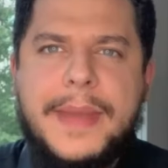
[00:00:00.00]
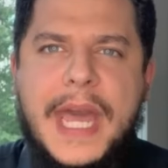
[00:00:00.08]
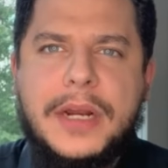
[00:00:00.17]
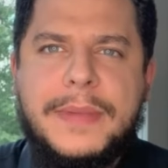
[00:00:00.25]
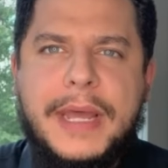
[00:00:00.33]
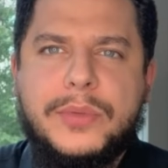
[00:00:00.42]

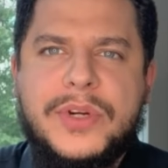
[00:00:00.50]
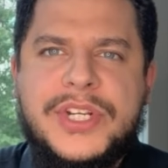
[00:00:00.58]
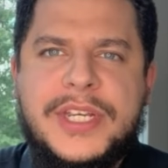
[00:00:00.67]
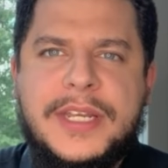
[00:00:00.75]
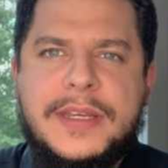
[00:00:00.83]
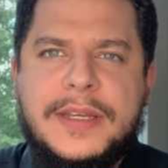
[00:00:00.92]
turn to
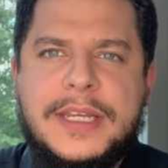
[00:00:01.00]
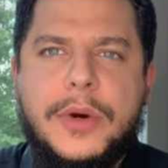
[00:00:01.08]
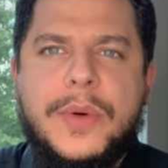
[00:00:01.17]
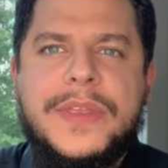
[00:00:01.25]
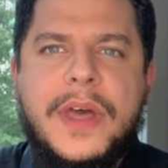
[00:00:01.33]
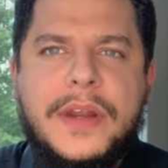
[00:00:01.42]
most
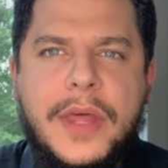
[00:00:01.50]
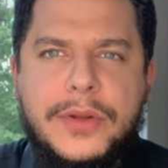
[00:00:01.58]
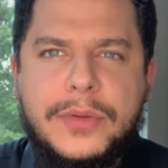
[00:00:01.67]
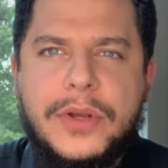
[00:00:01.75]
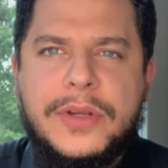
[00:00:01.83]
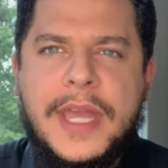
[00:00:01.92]
often, it's
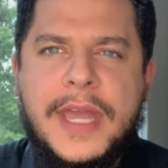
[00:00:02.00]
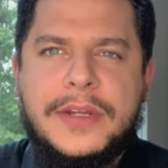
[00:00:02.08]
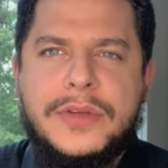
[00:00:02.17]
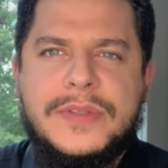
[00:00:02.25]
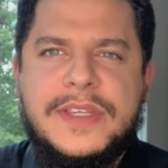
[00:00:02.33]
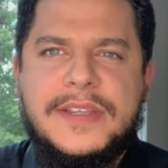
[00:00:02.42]
gonna be
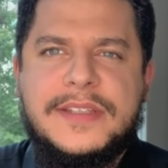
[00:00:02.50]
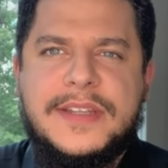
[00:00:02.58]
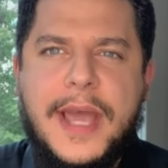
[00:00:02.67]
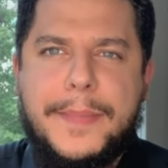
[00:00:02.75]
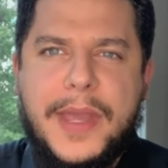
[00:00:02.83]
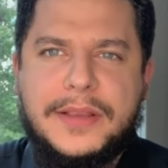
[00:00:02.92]
Newsy.
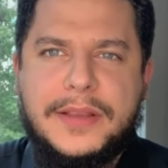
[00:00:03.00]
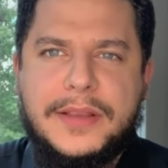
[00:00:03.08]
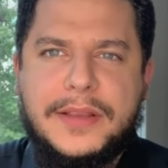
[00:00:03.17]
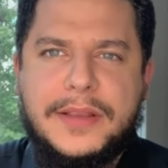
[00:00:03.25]
It's not